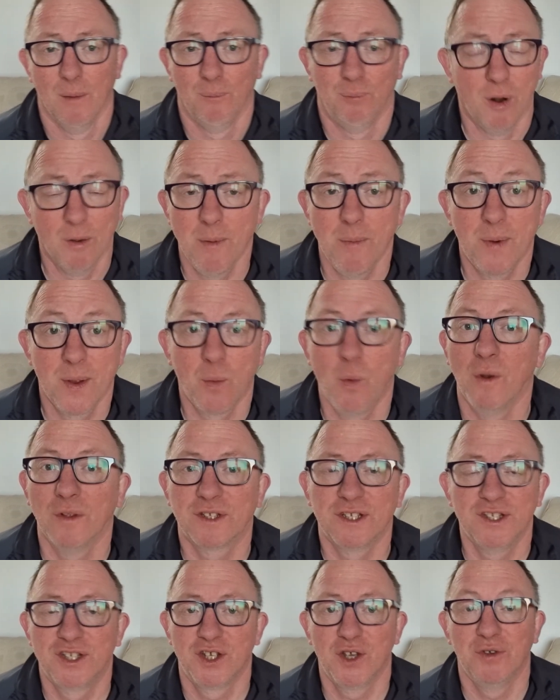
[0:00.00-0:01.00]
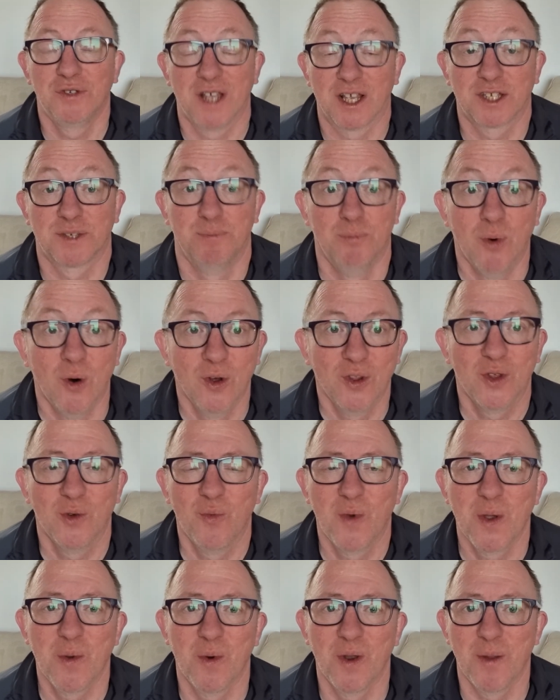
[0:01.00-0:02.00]
probably wanting to use us more than
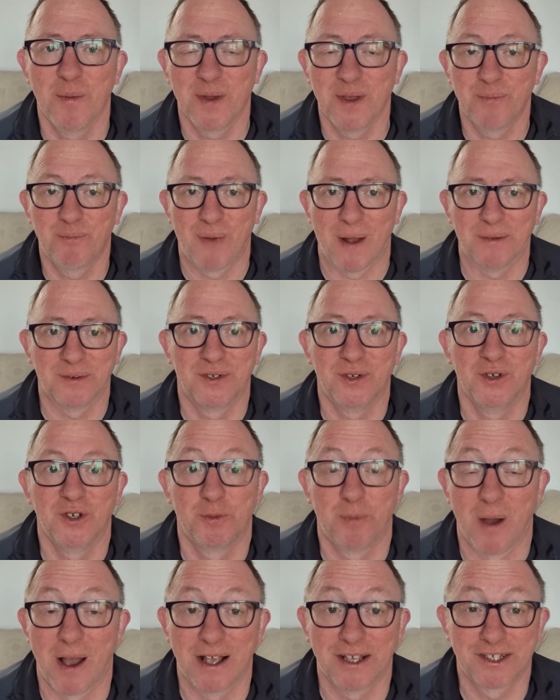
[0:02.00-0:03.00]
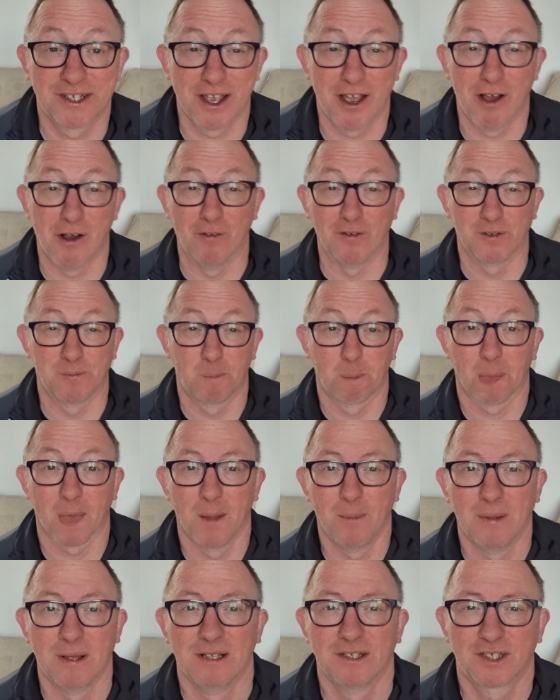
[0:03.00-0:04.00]
we want to be perhaps used by ourselves
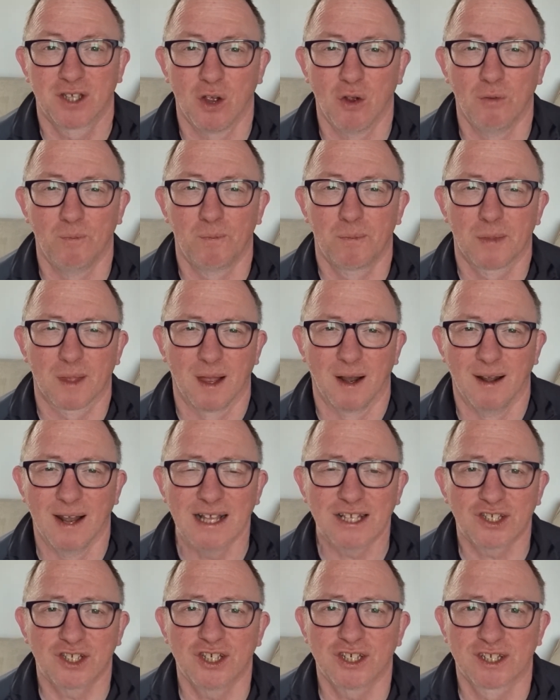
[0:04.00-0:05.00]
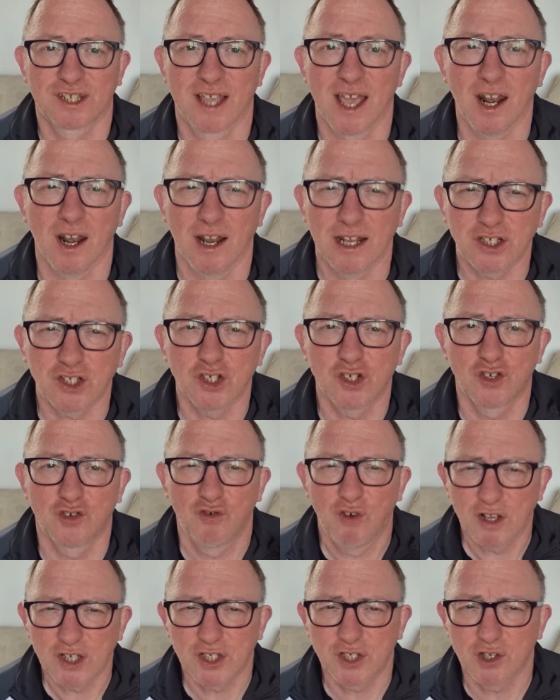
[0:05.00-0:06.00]
so Let's just get Let's just
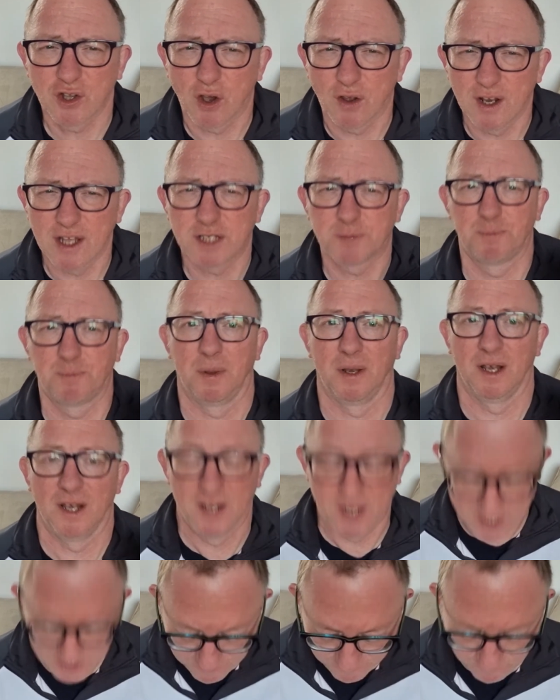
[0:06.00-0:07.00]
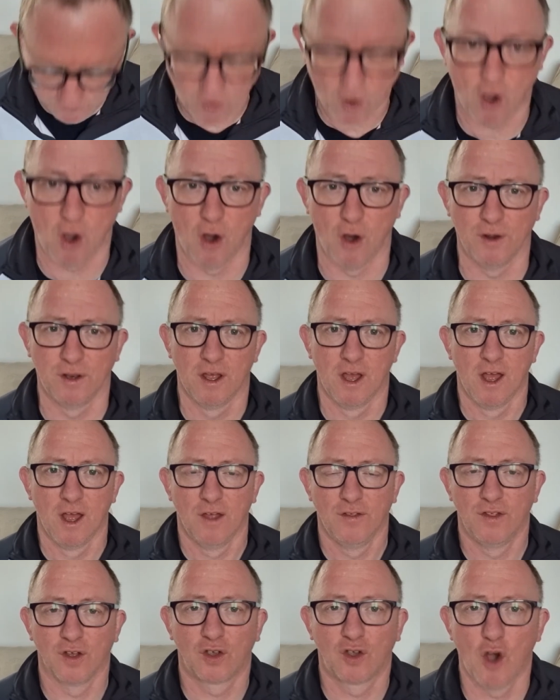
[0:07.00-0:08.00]
trust God. Let's believe God
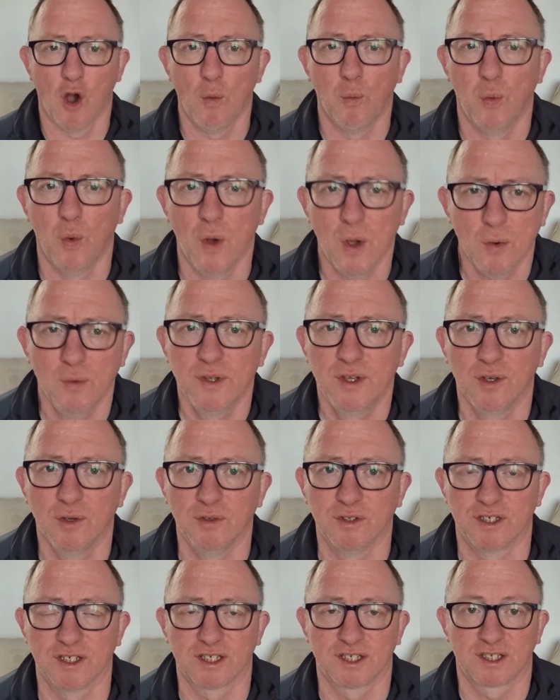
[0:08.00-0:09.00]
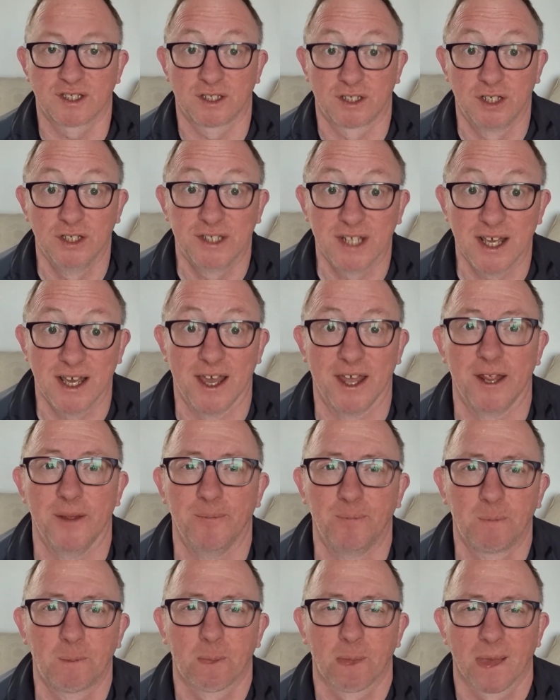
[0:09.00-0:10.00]
that God will use us today
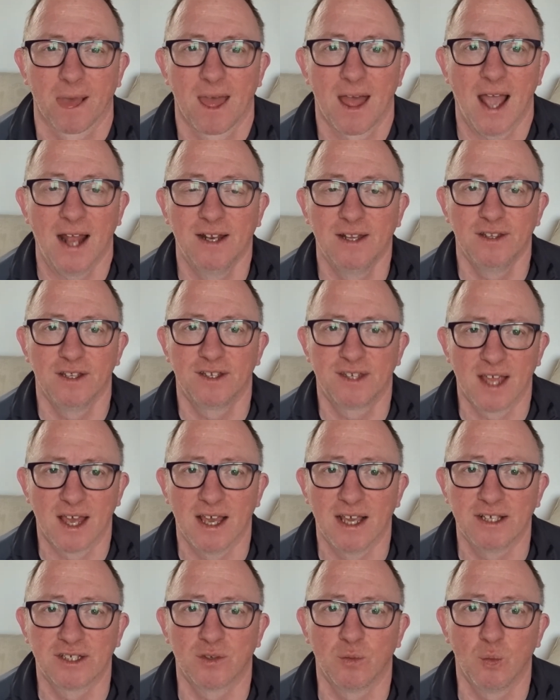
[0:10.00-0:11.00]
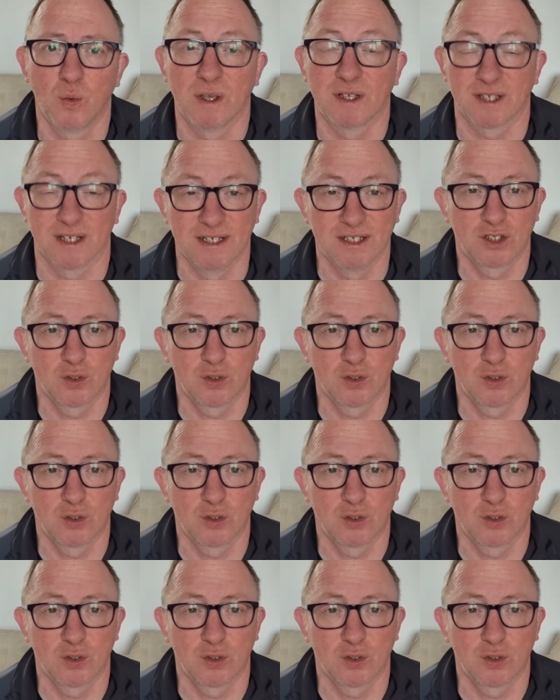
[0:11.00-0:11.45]
and in the days and weeks in